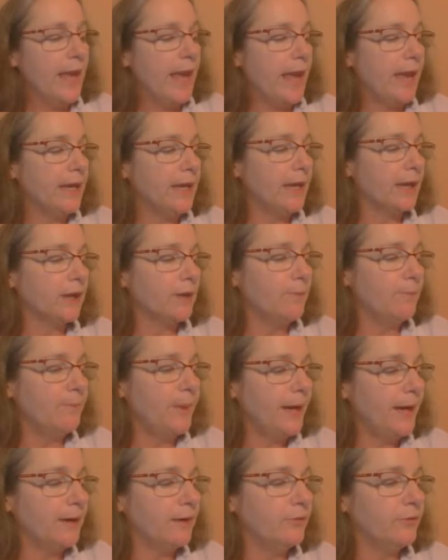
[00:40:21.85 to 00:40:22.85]
and I
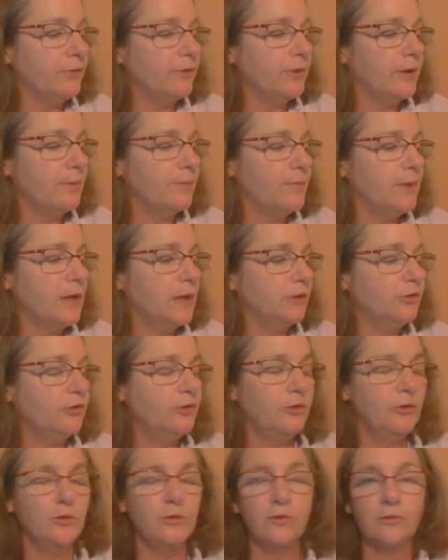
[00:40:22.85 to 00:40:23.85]
compared them
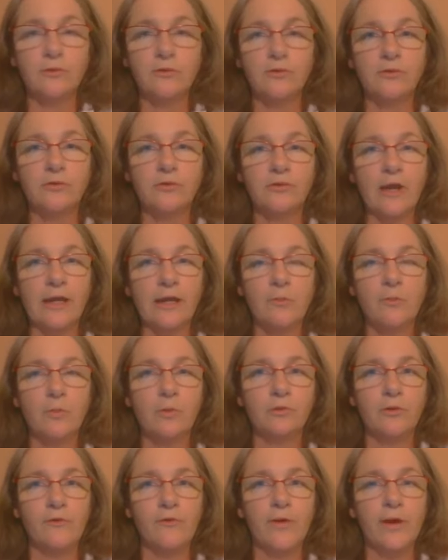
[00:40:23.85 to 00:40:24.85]
to the Sustainable
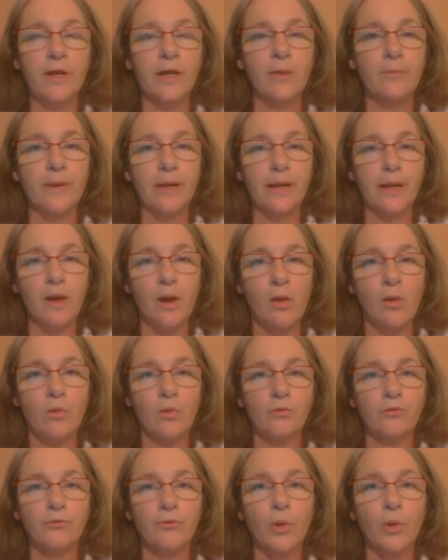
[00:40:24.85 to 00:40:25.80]
Development Goals